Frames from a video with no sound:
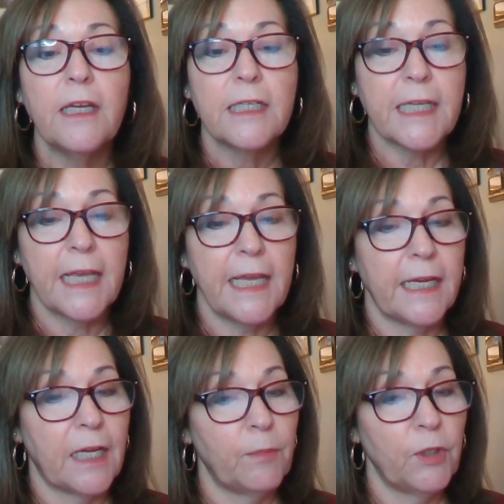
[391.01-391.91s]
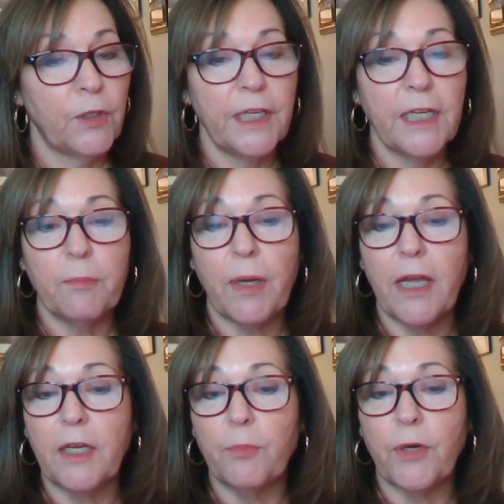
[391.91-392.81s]
saying, I'm looking at
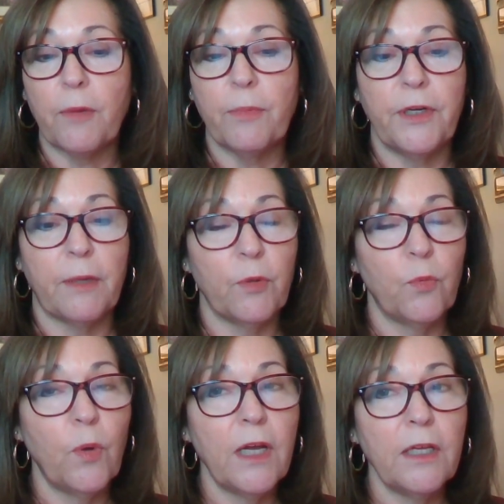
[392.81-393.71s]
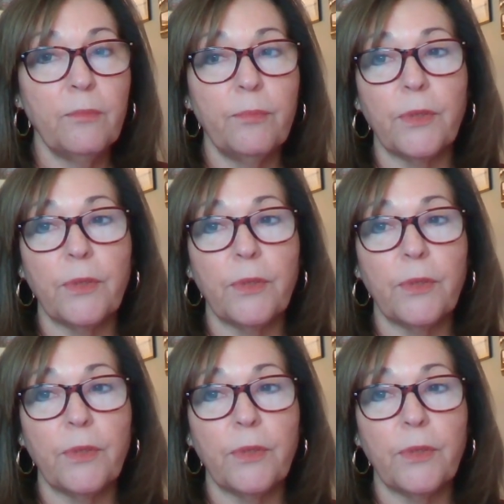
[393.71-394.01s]
buying property number 1,